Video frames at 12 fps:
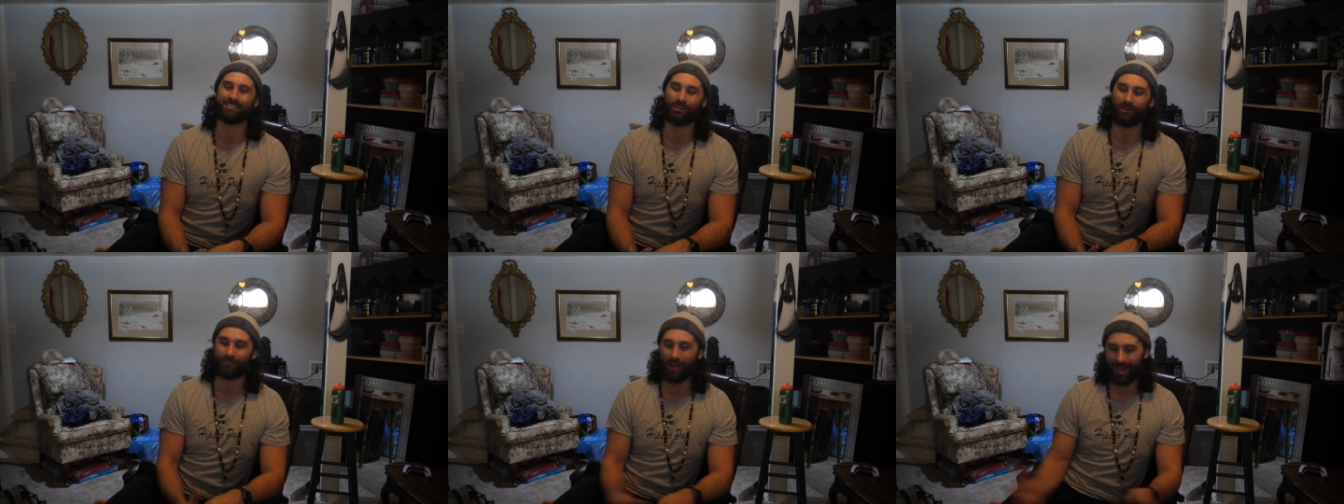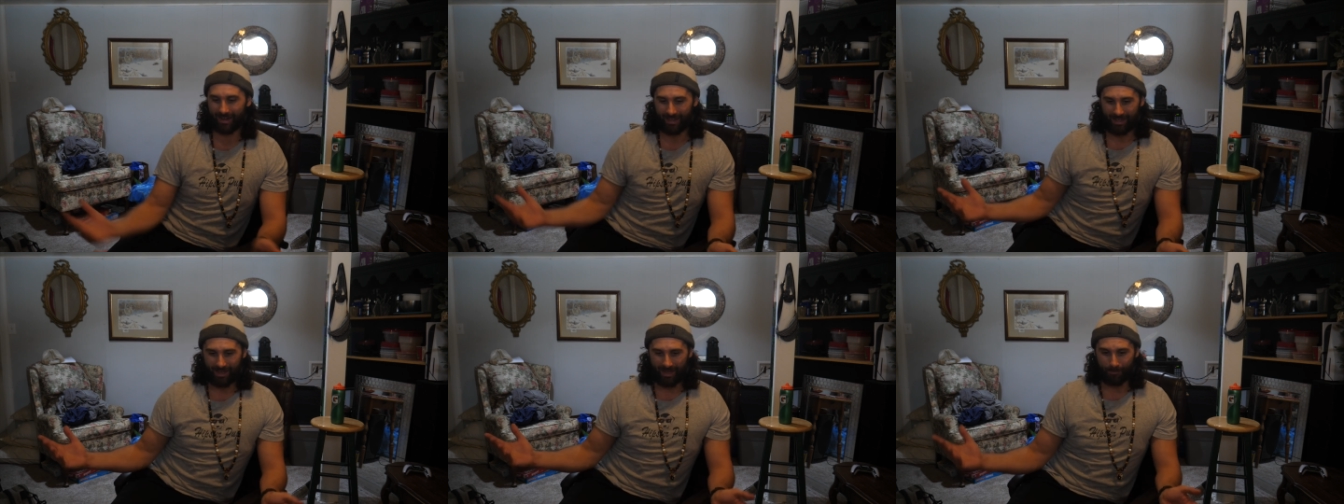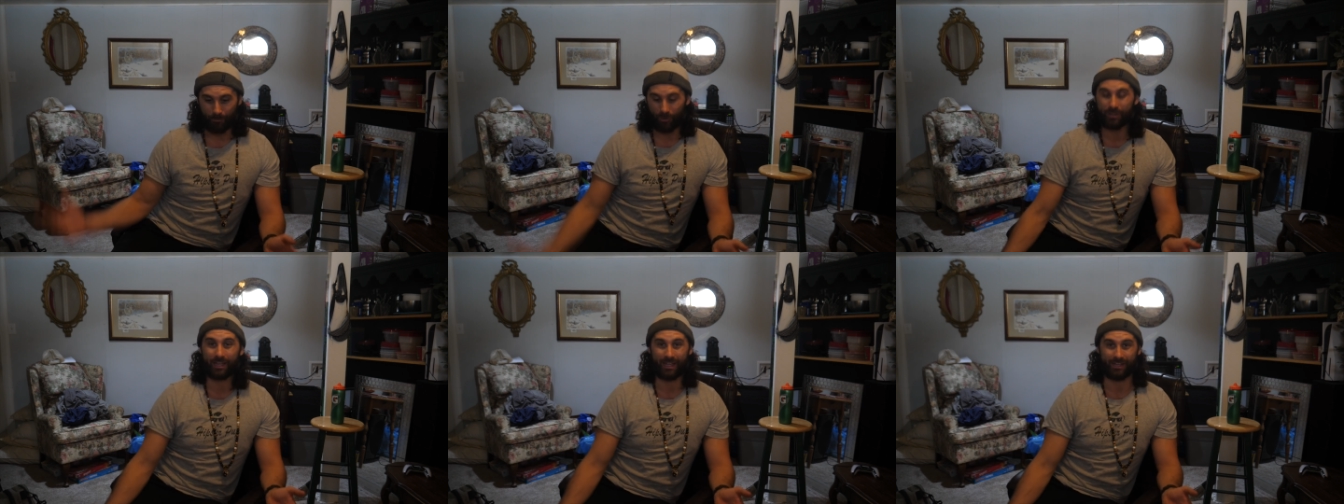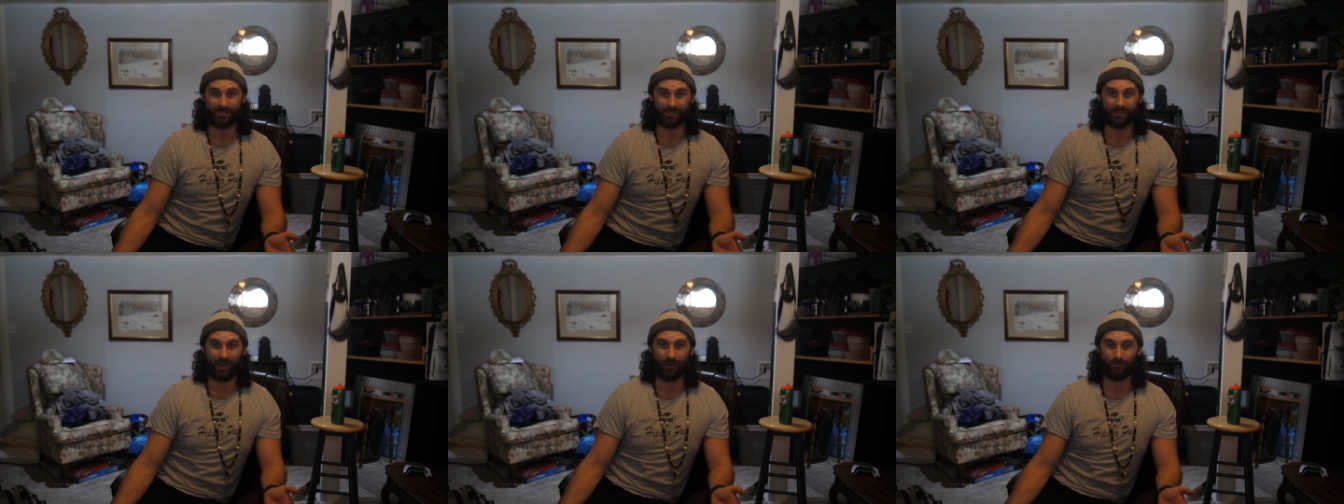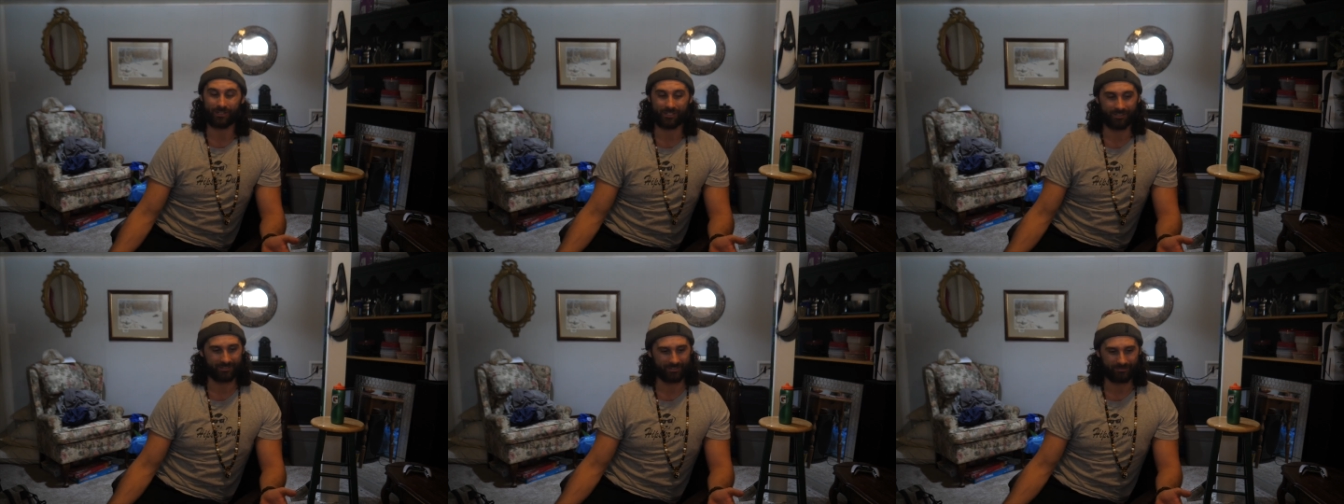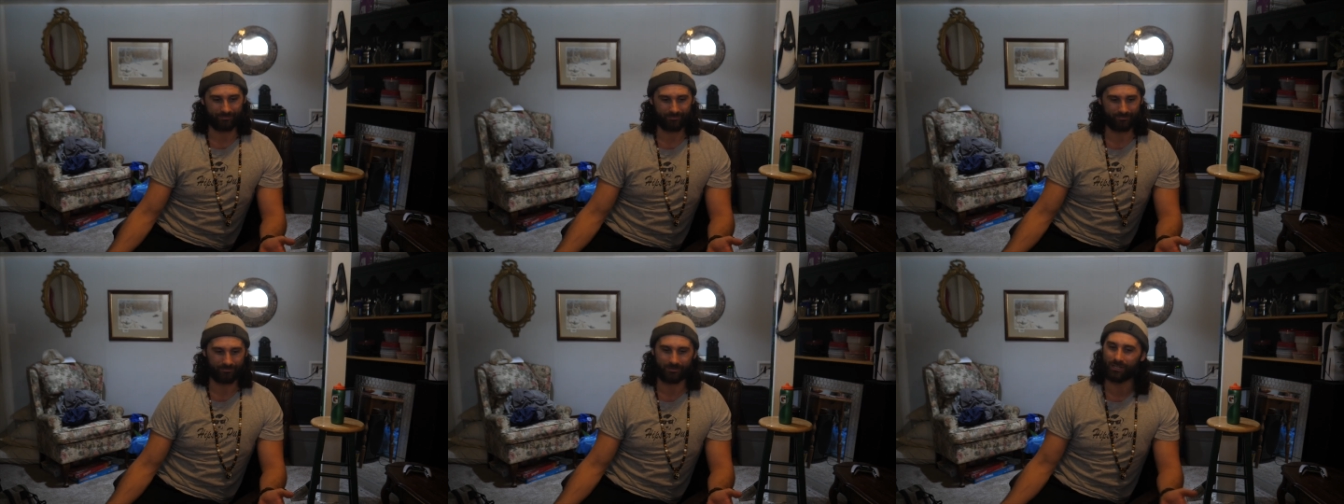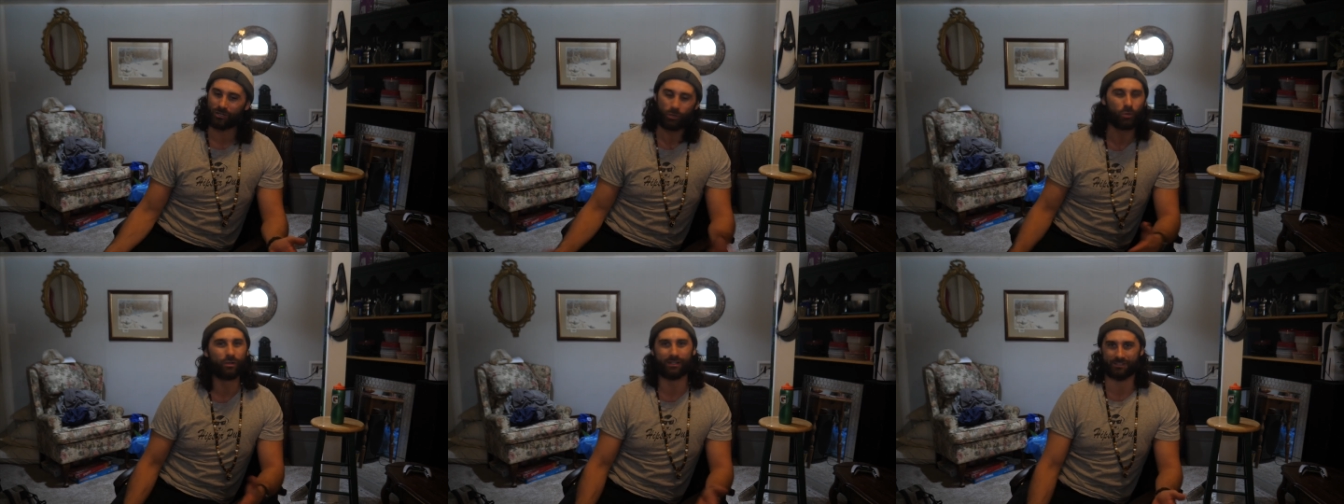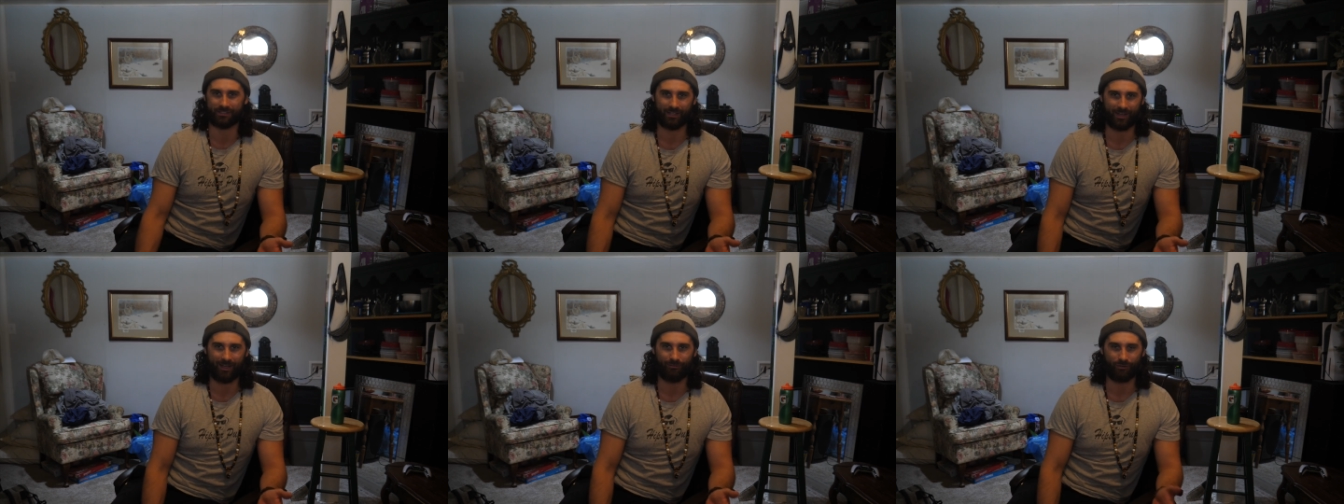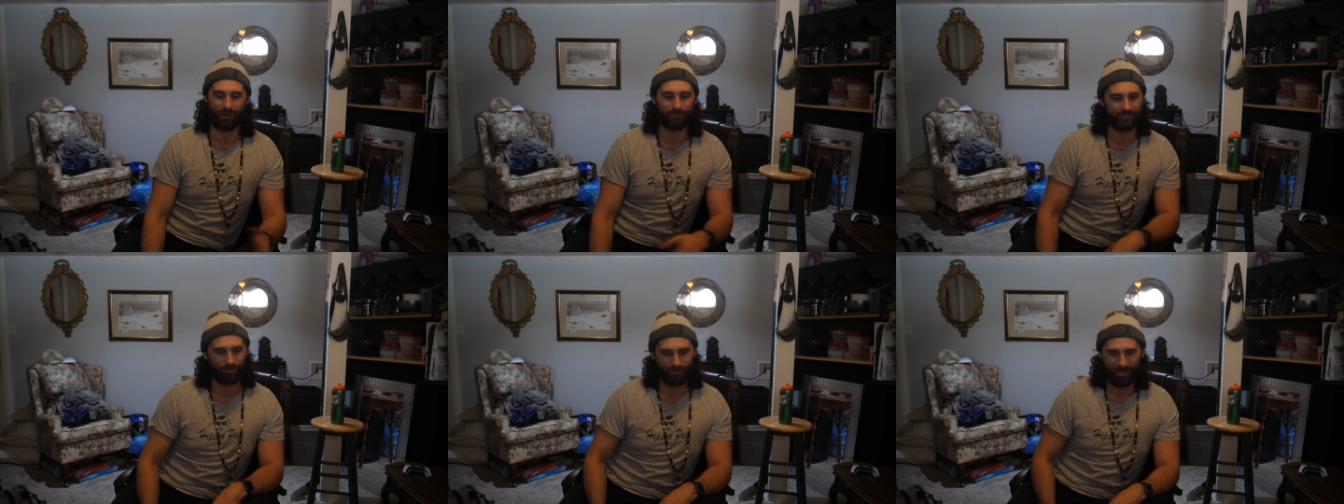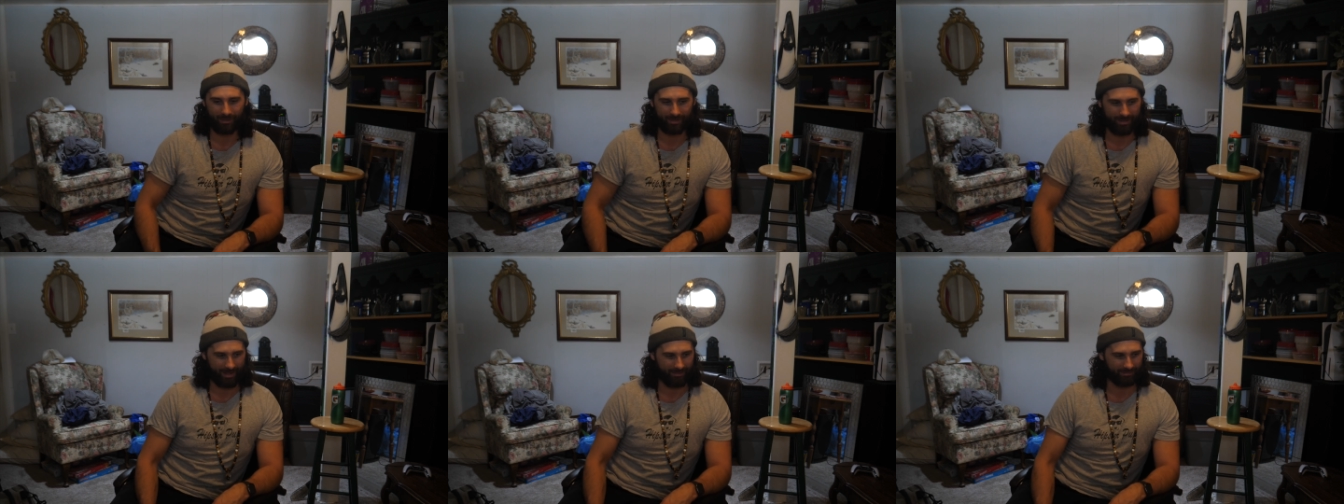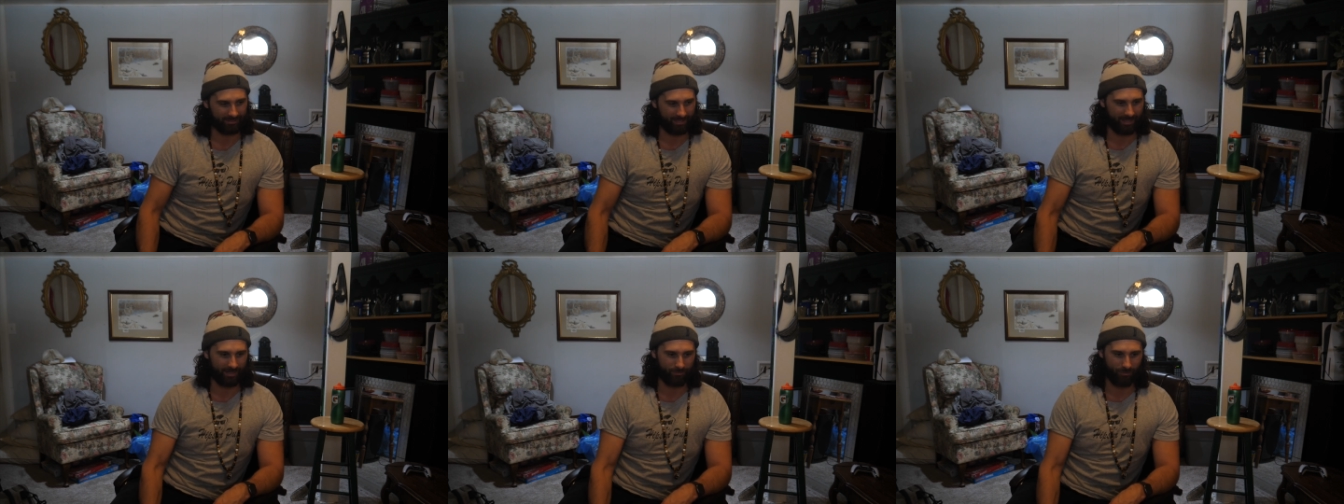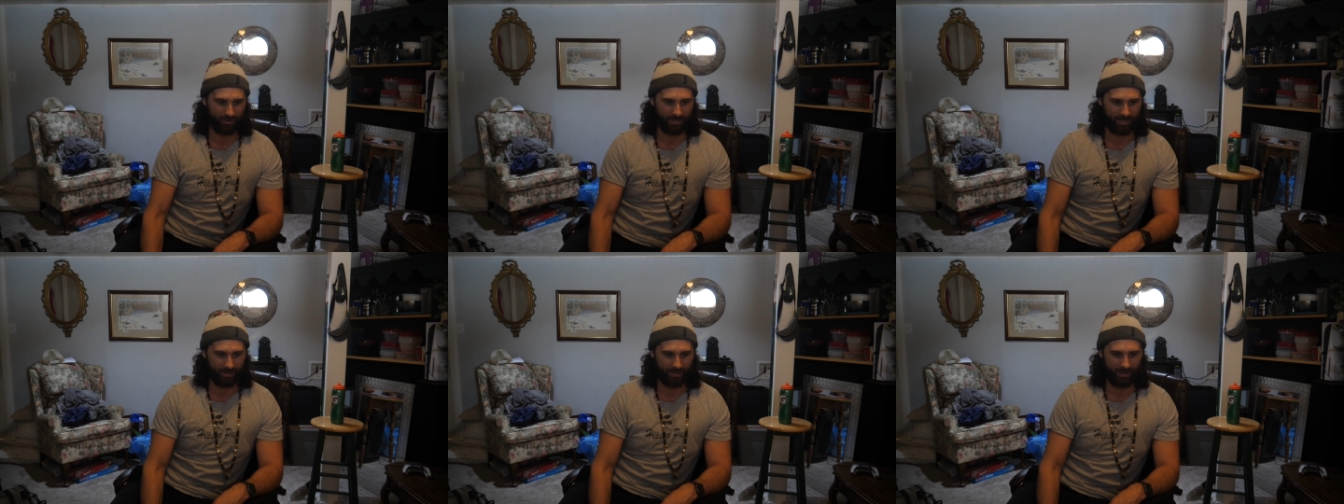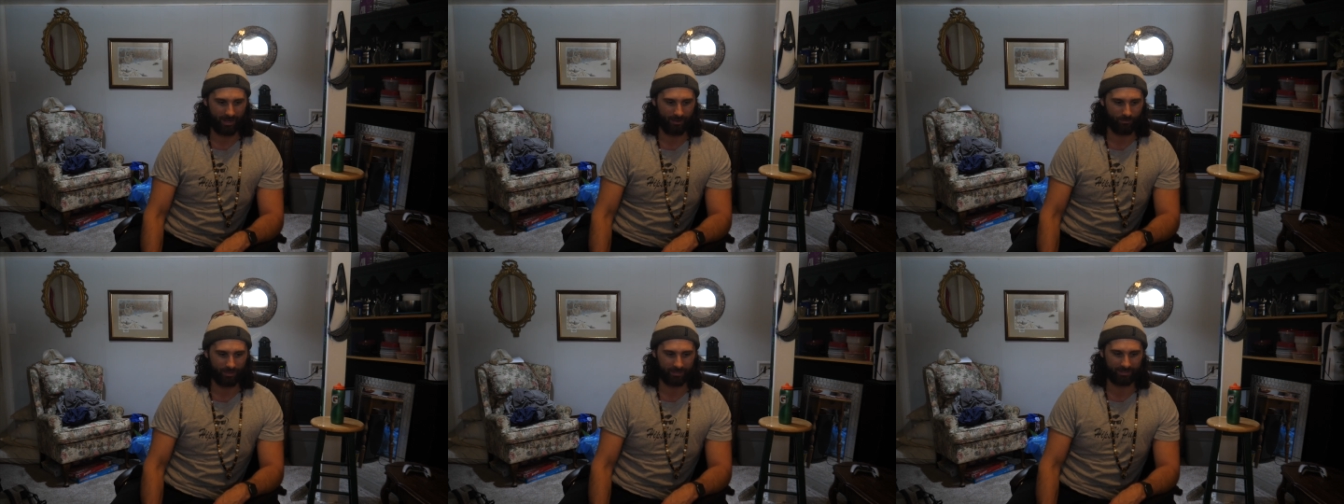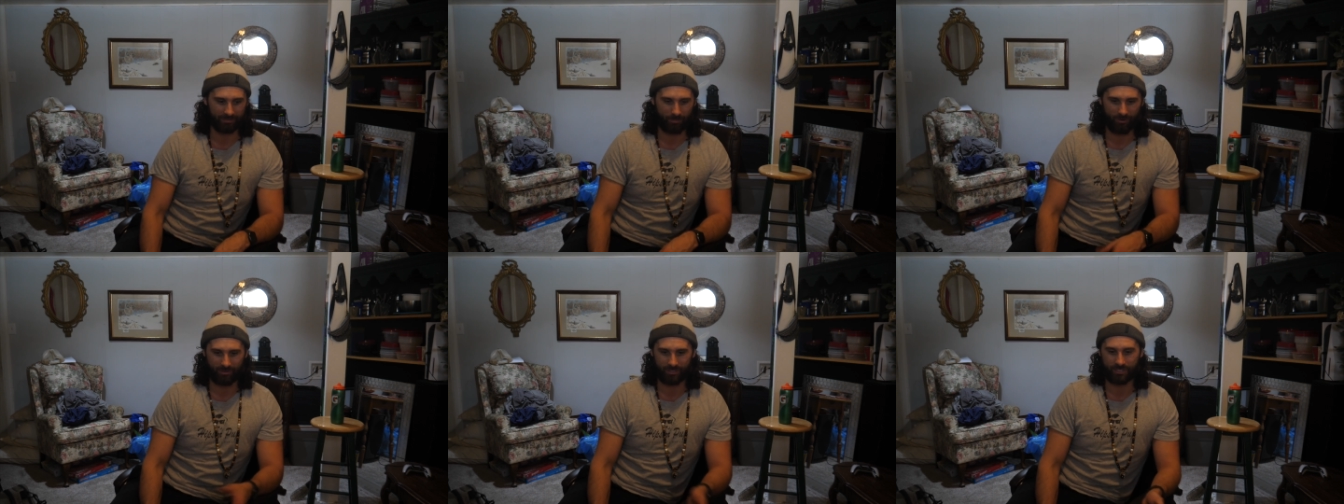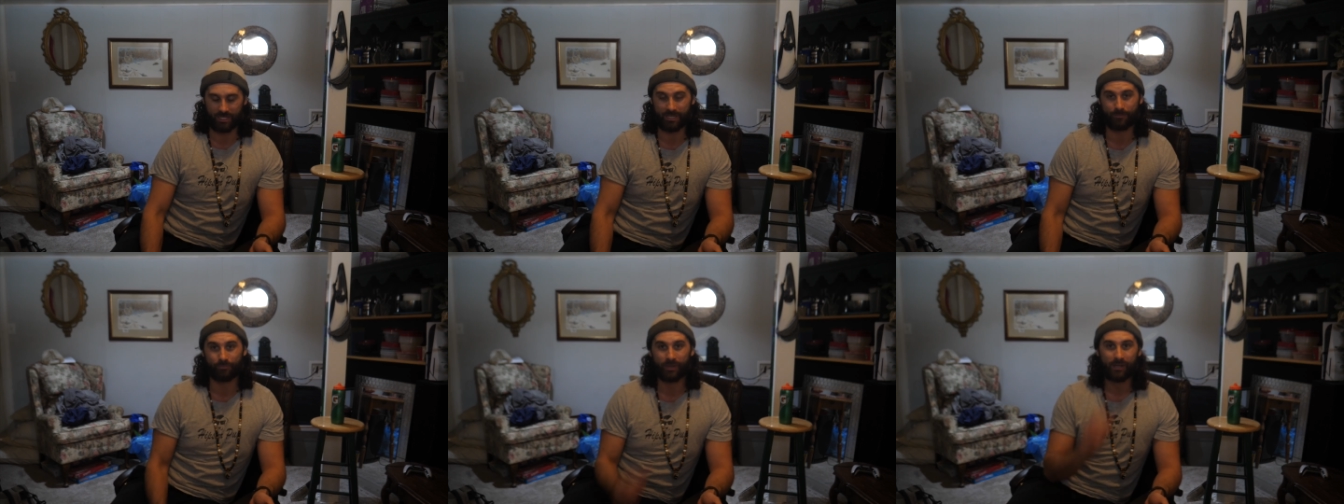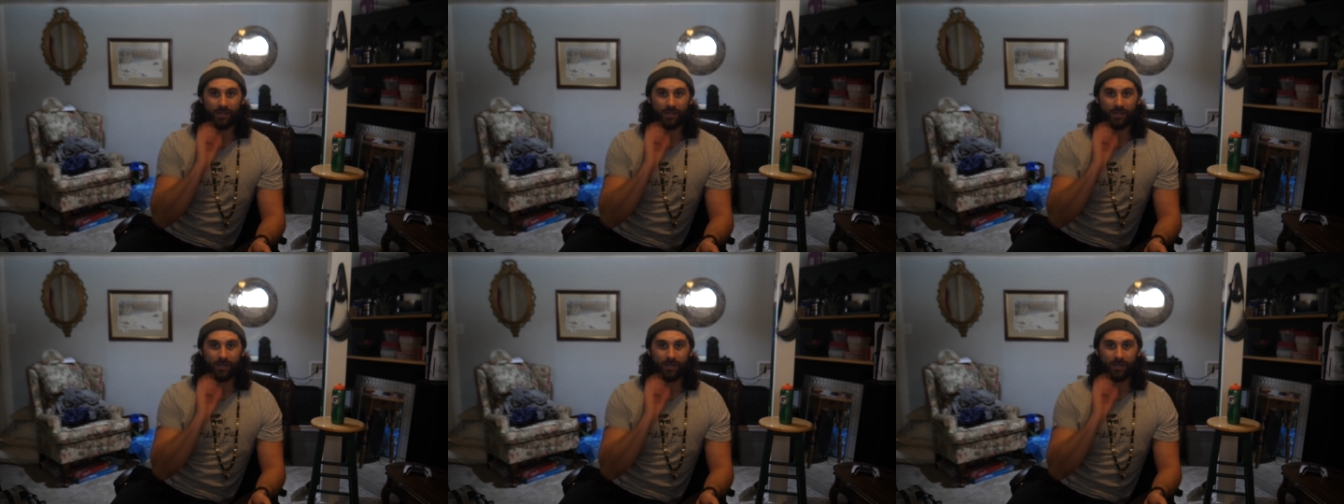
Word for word: So I've got a booking agent now, which is the coolest thing ever. I'm so lucky to have this lady working uh, with this part of the team.